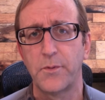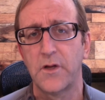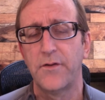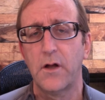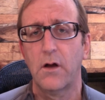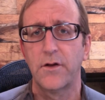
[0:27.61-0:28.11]
But
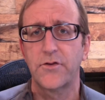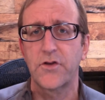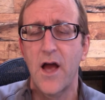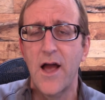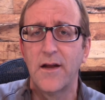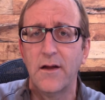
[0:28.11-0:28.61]
if you go to
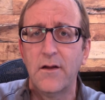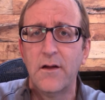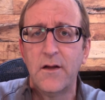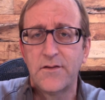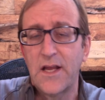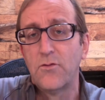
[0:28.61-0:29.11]
China,
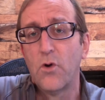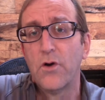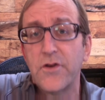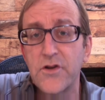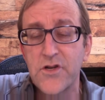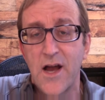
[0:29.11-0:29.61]
say
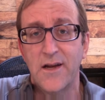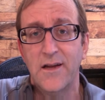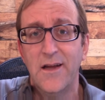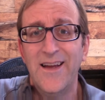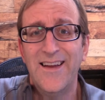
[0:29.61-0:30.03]
Northern China,